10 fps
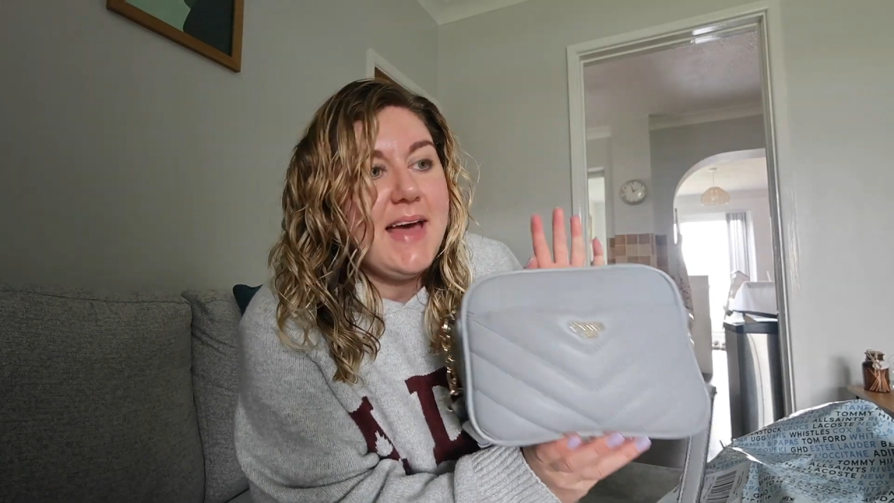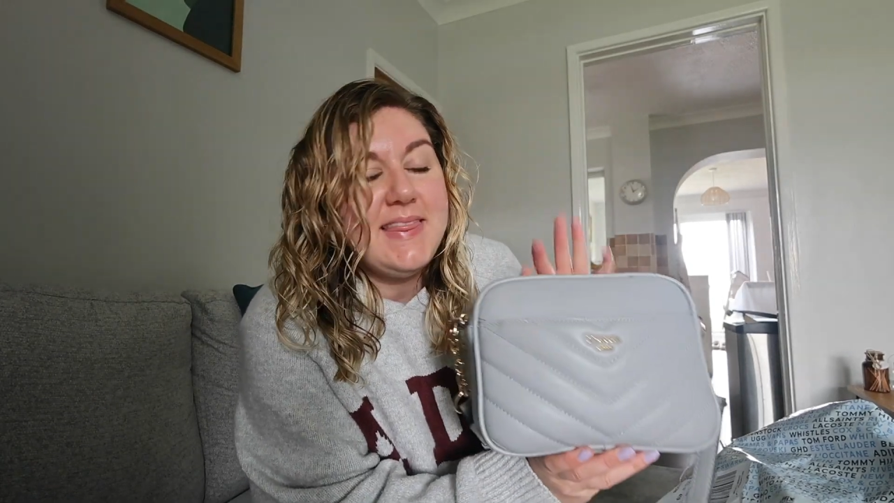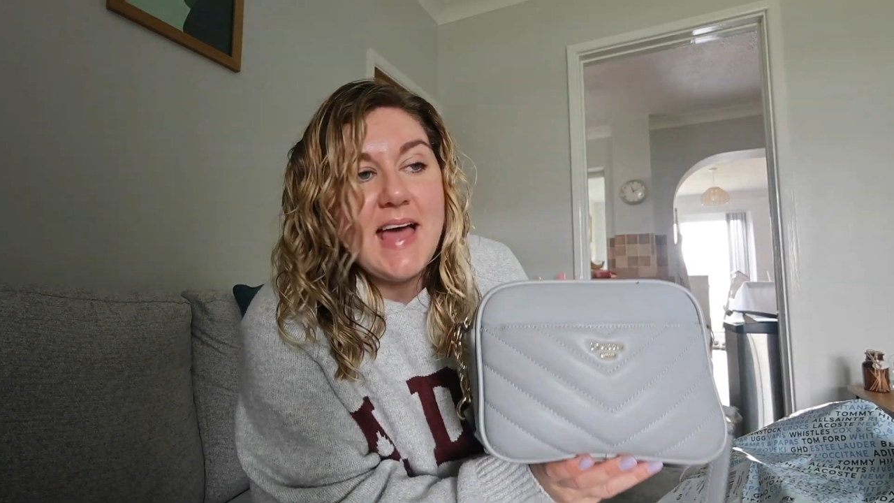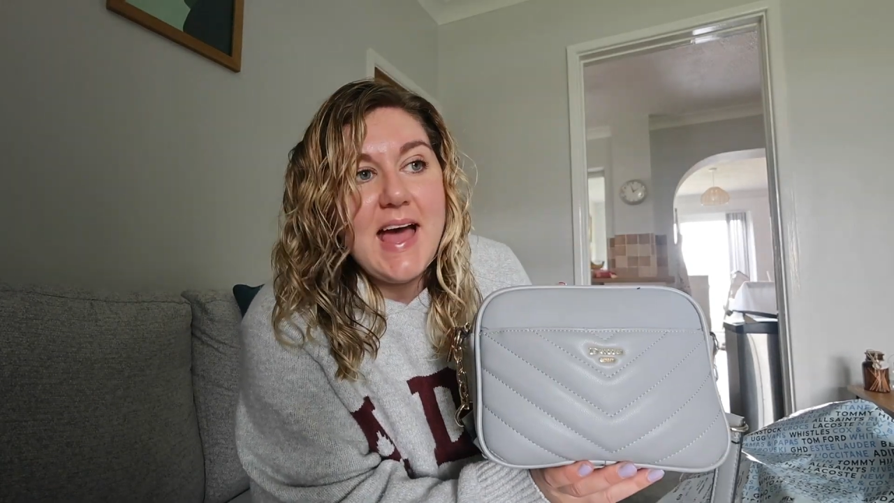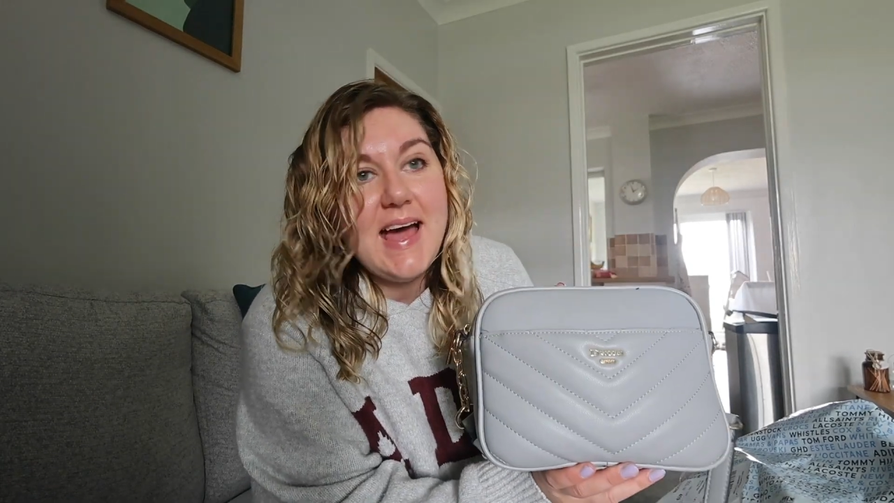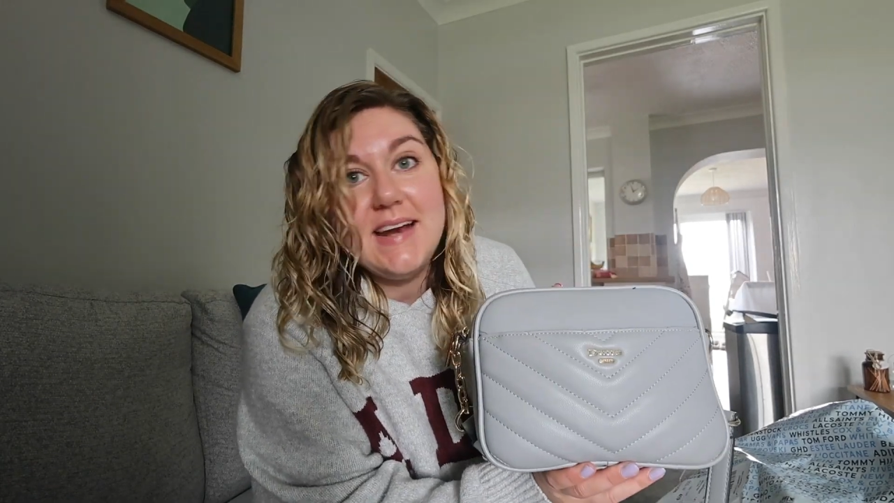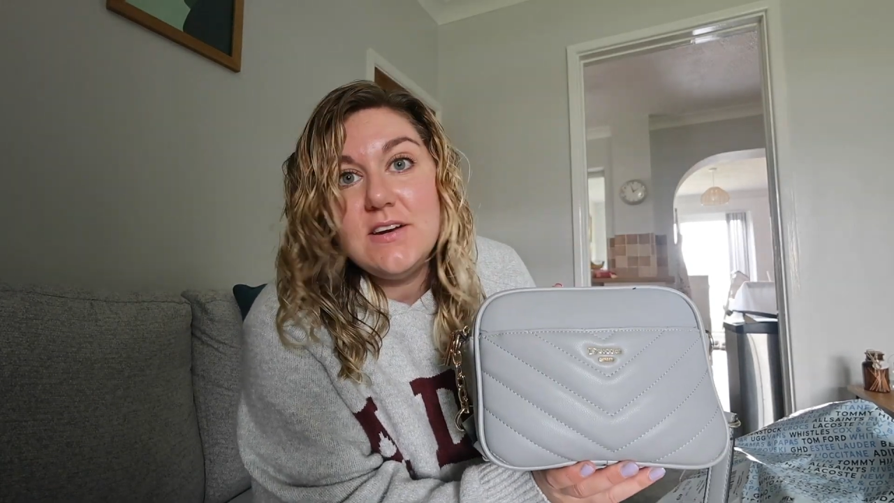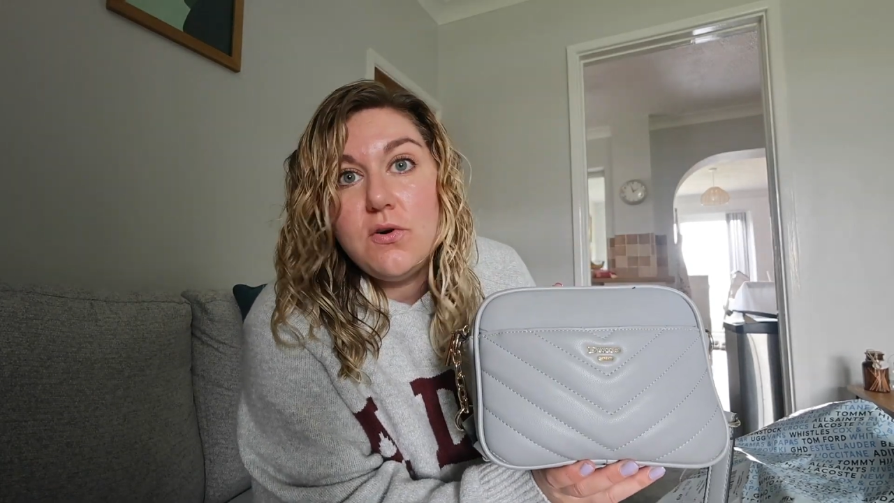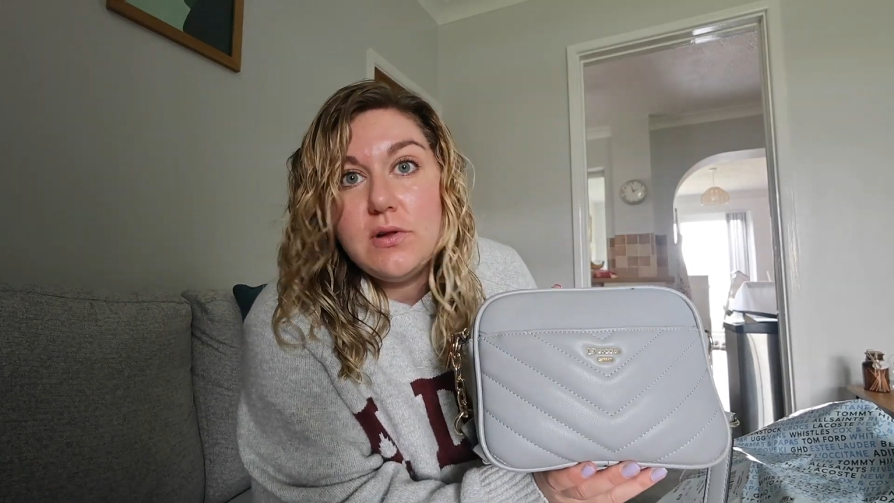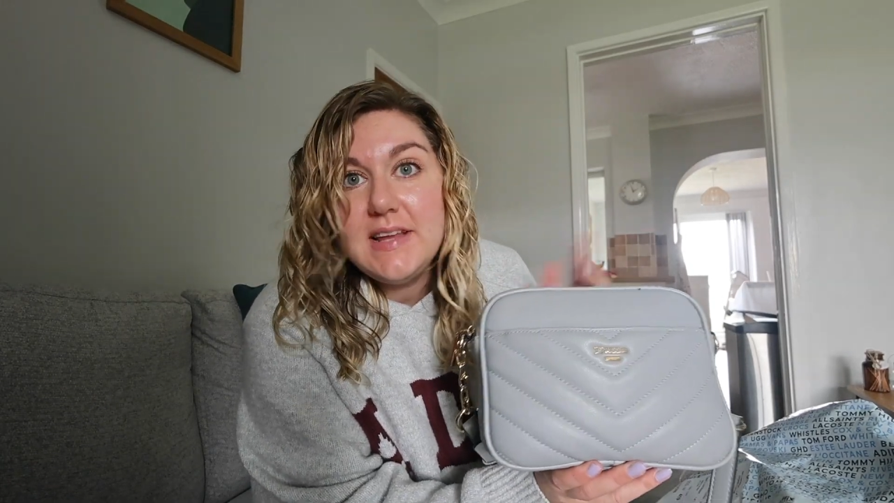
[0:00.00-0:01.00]
and
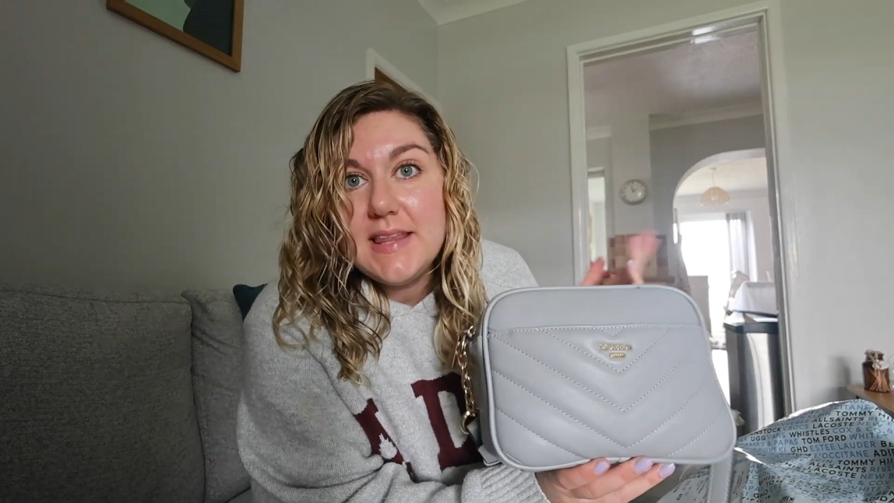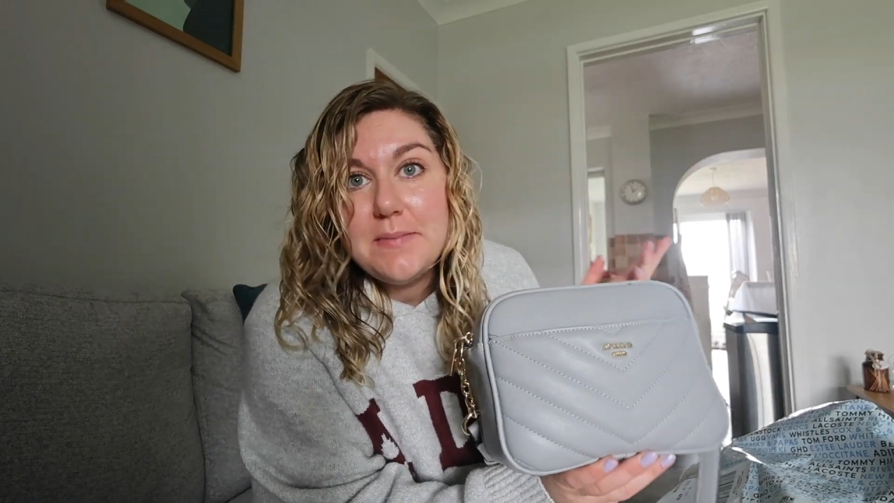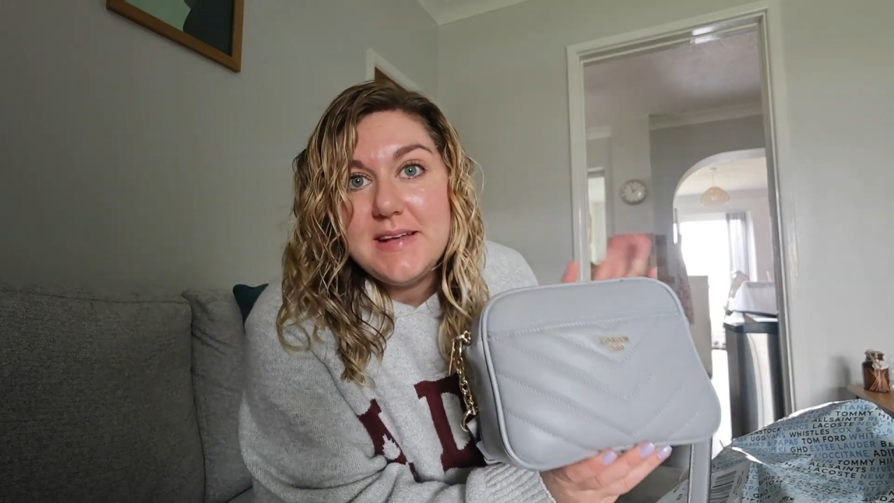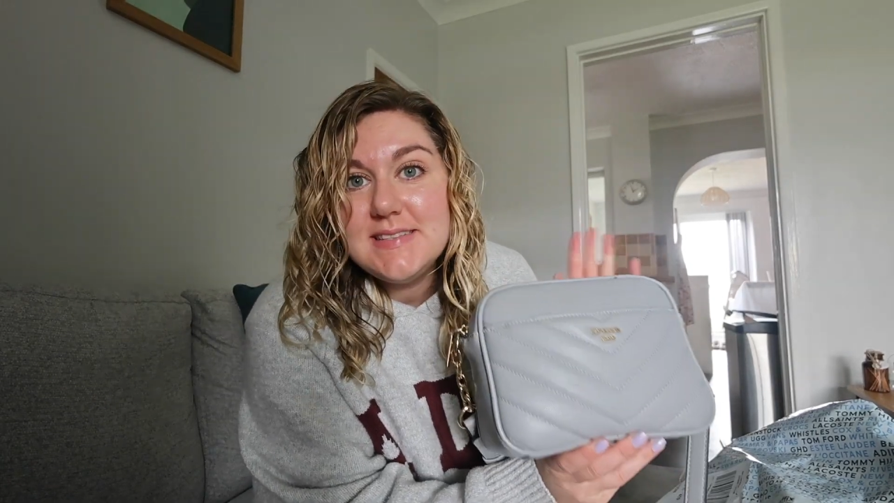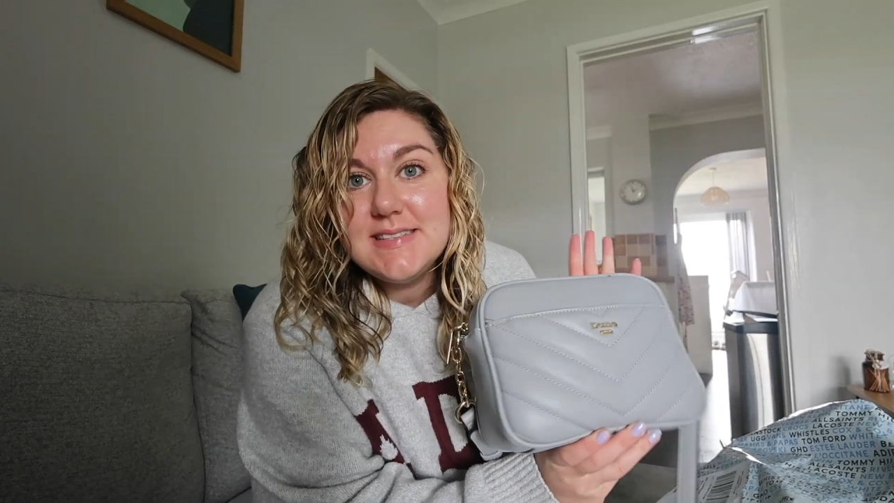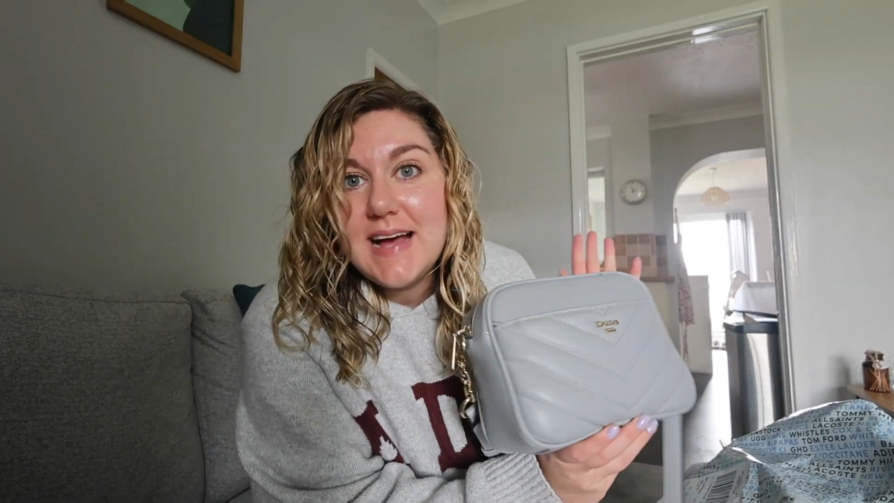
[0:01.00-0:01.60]
then all the other bits